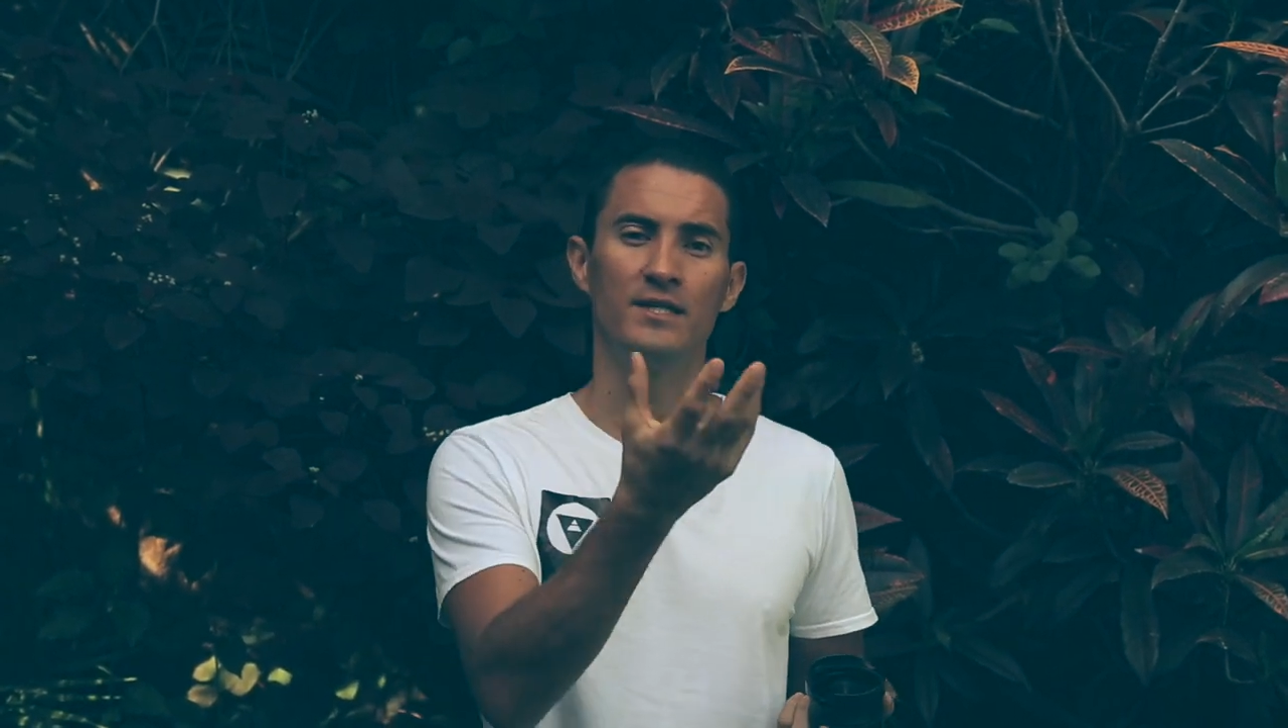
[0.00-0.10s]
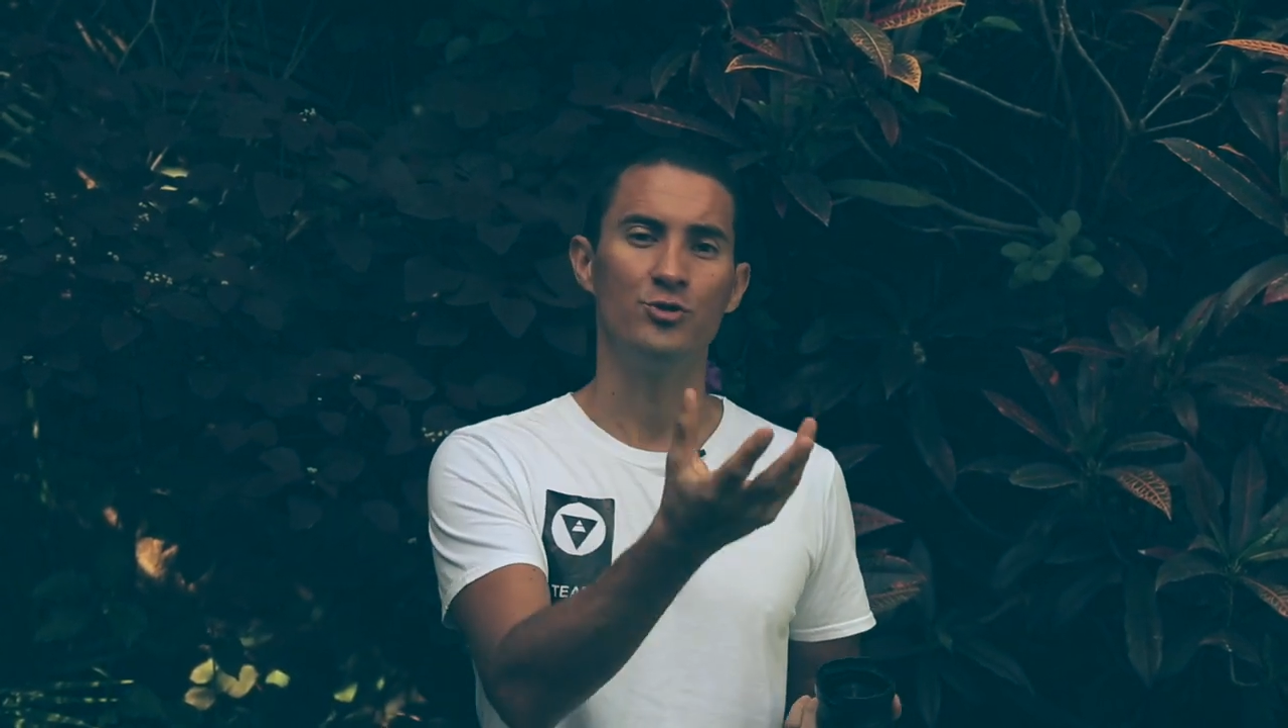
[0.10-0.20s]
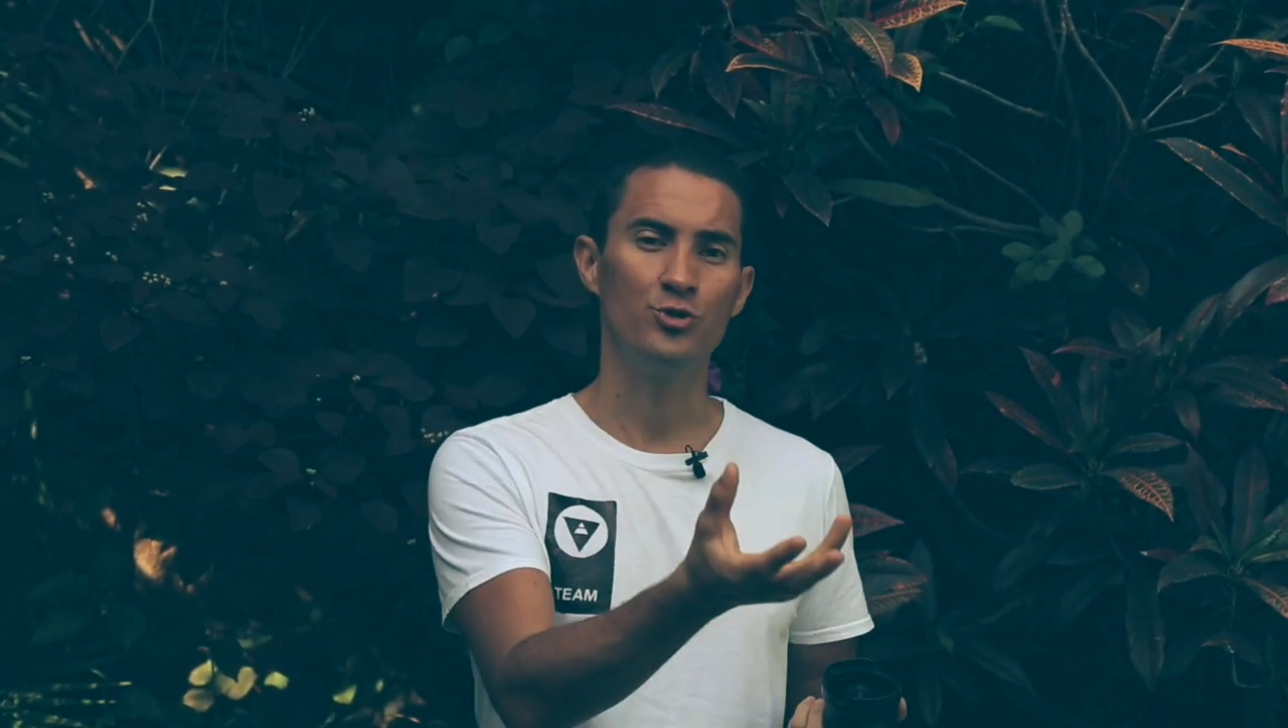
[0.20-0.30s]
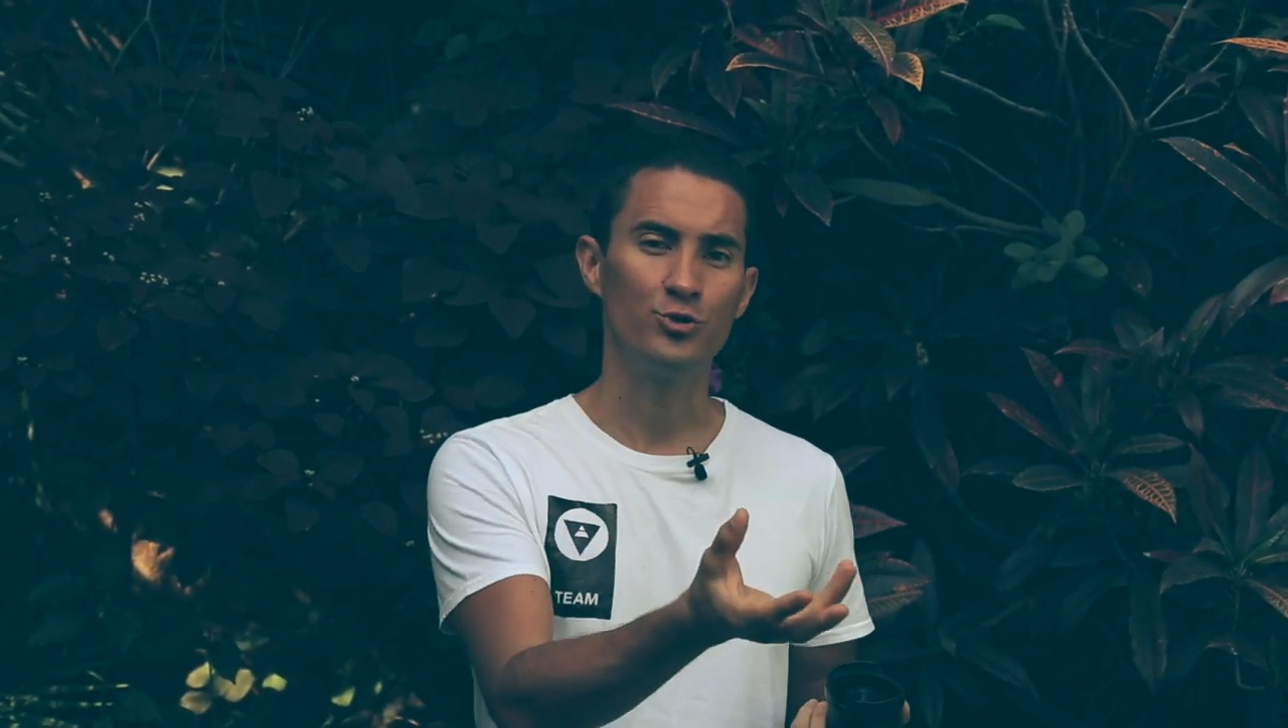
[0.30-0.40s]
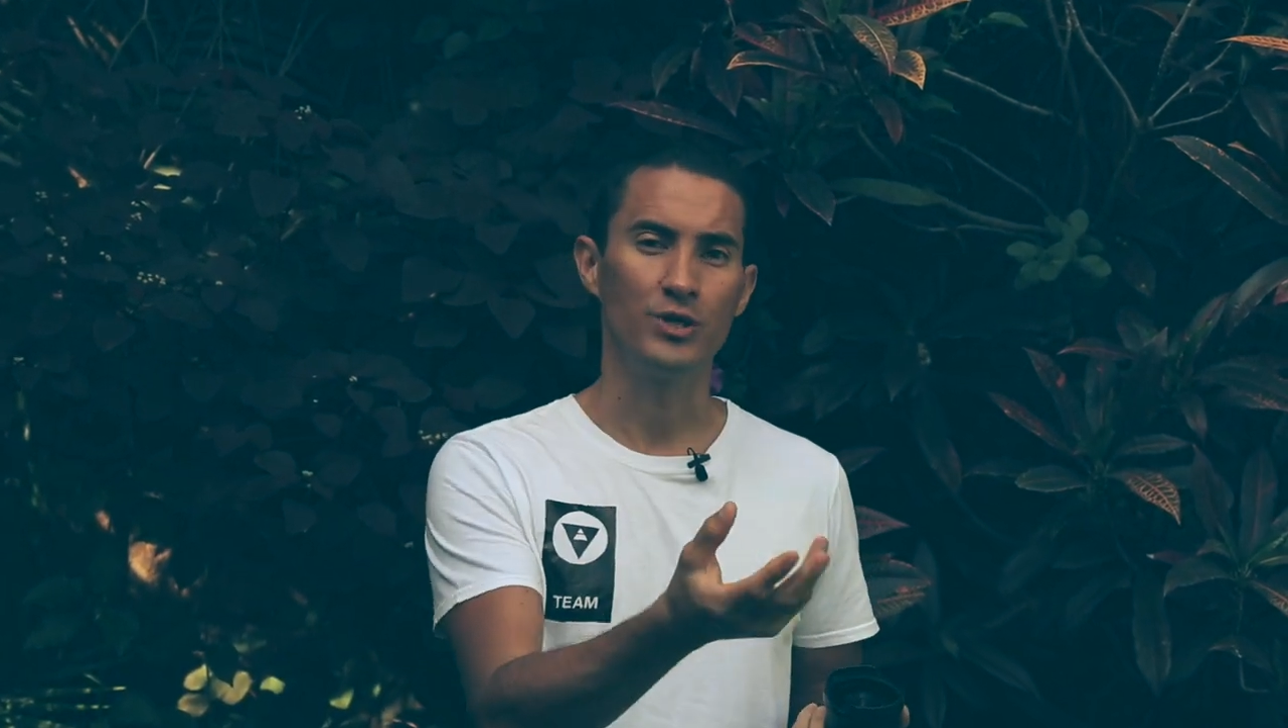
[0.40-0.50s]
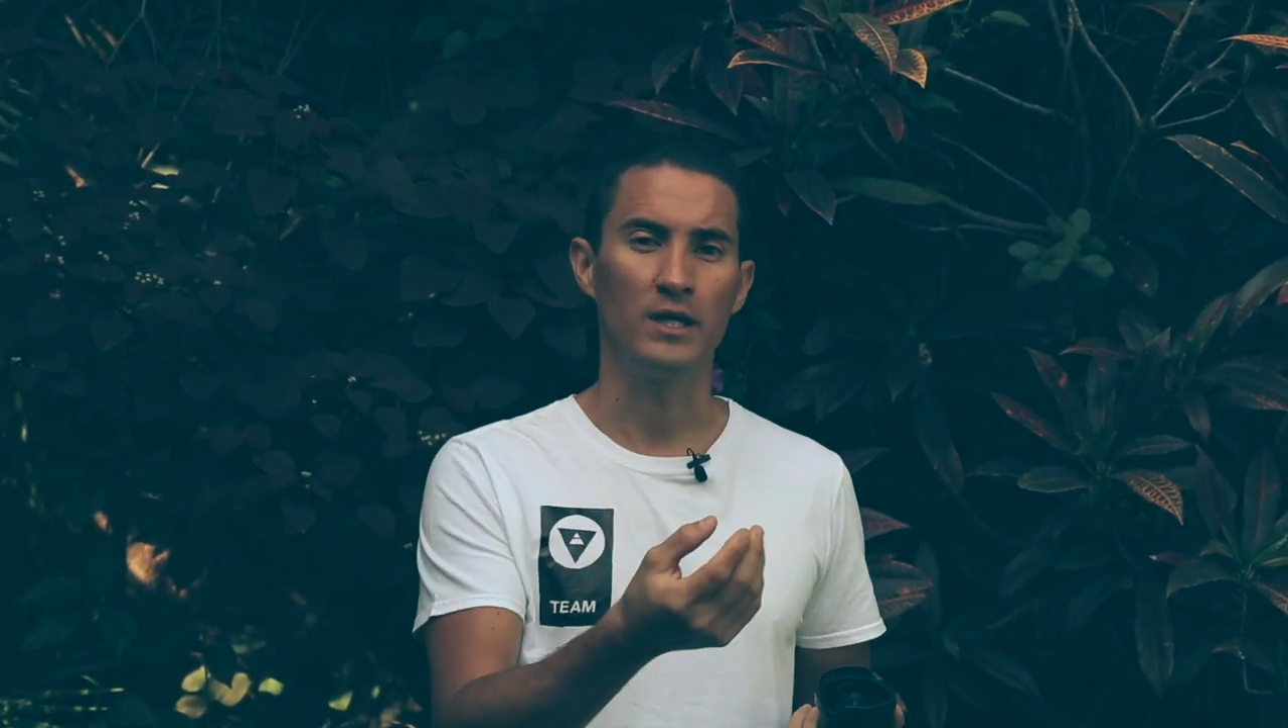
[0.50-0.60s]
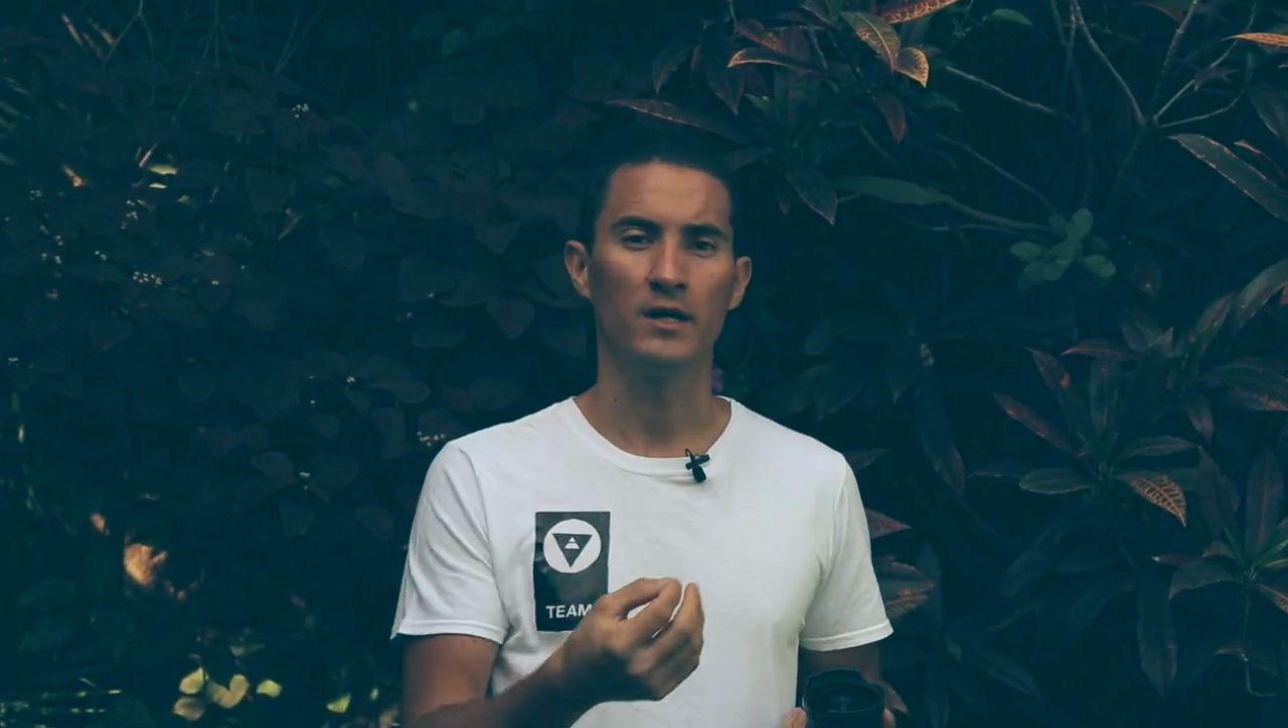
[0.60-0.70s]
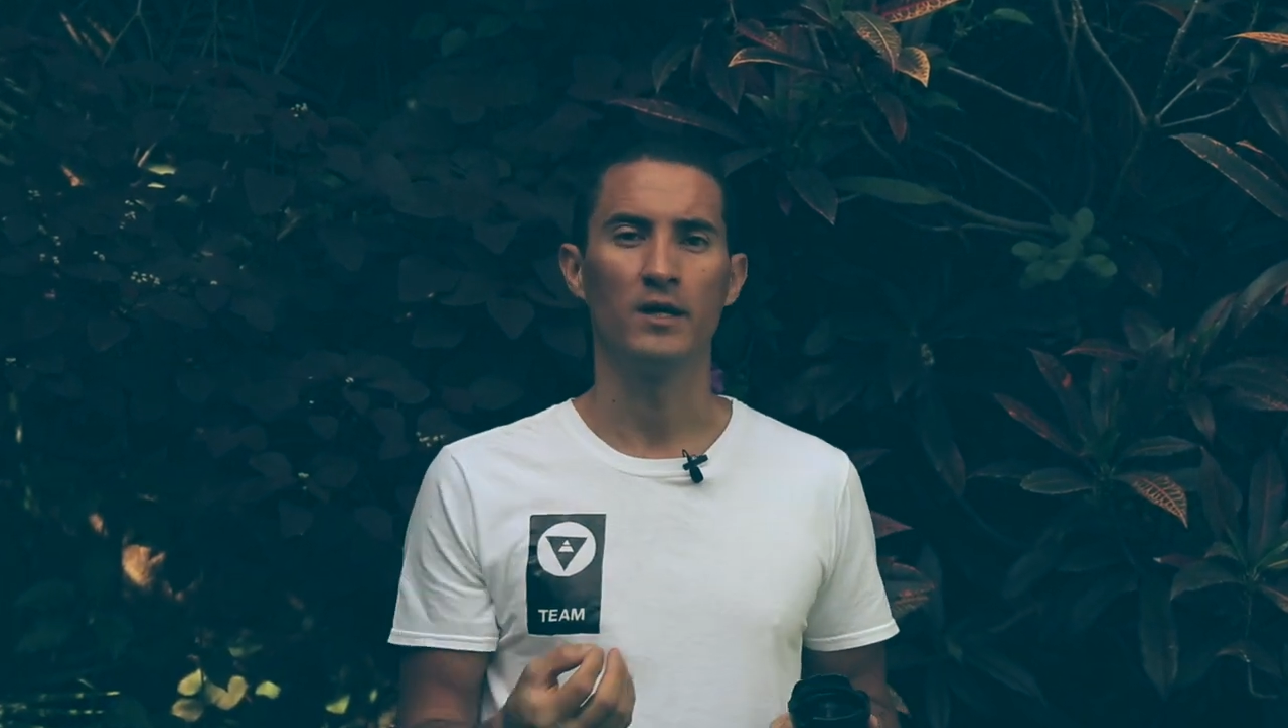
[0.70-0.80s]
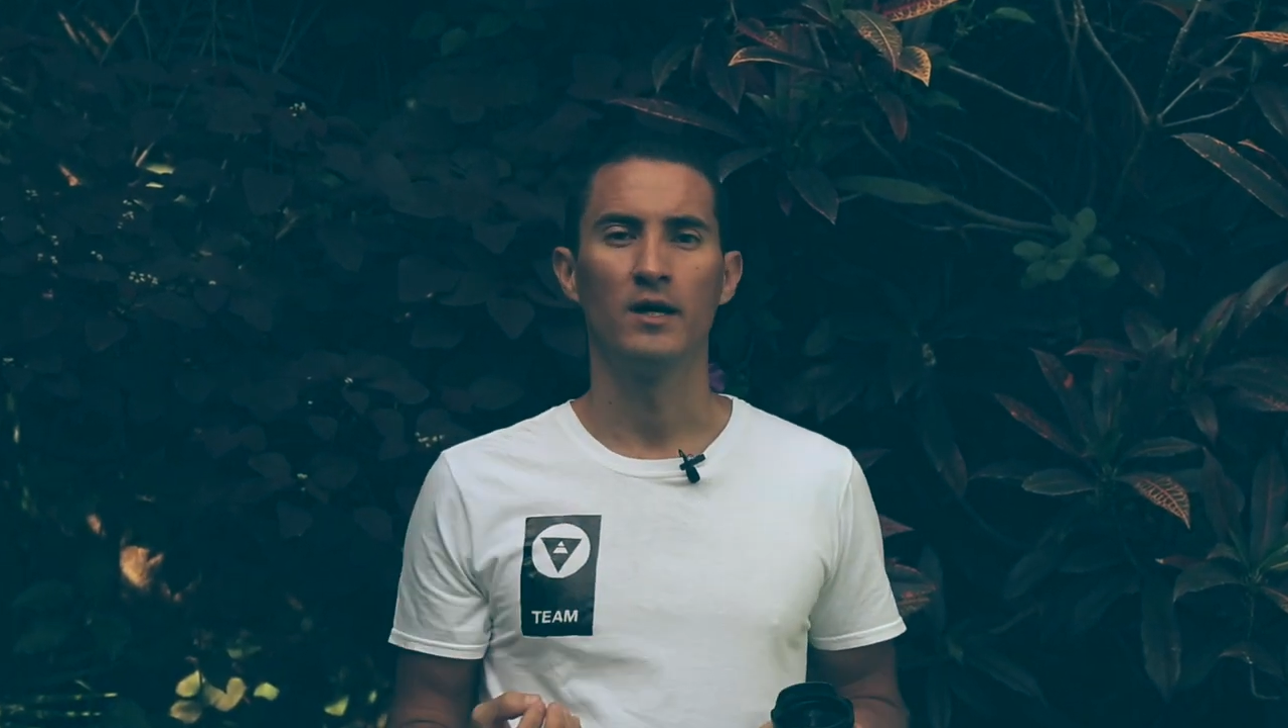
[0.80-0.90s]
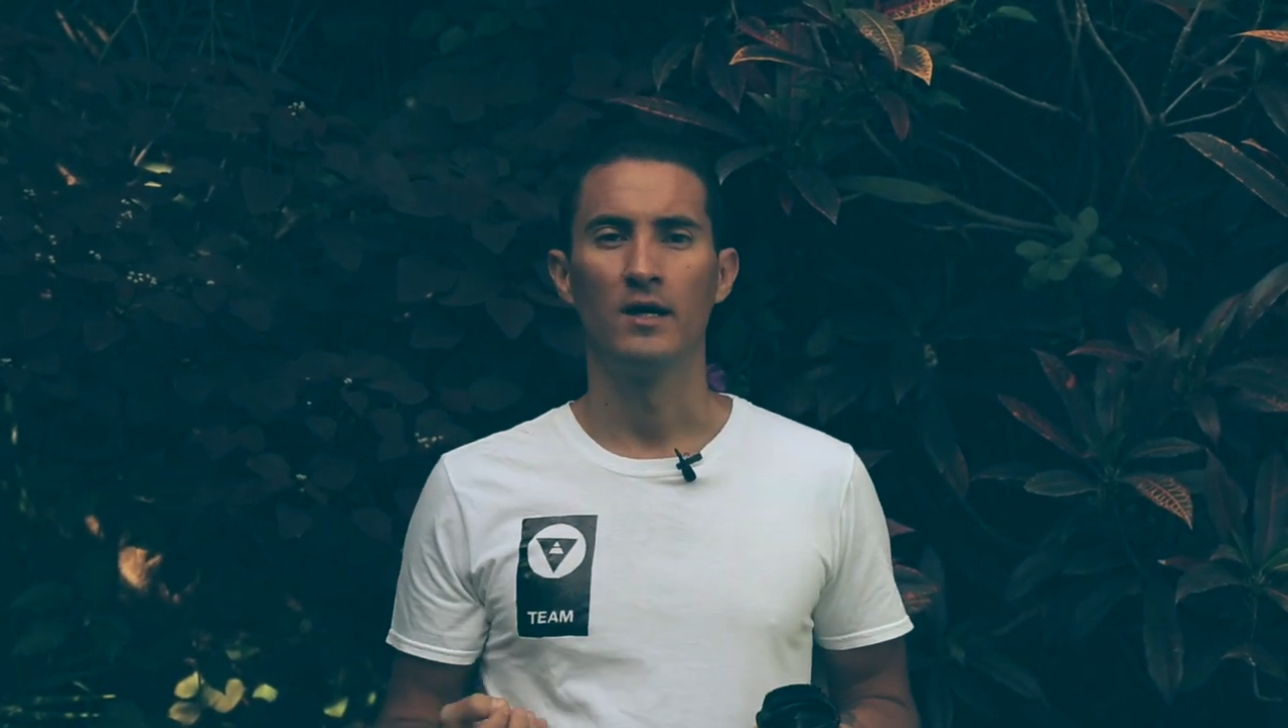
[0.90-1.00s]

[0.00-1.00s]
in shooting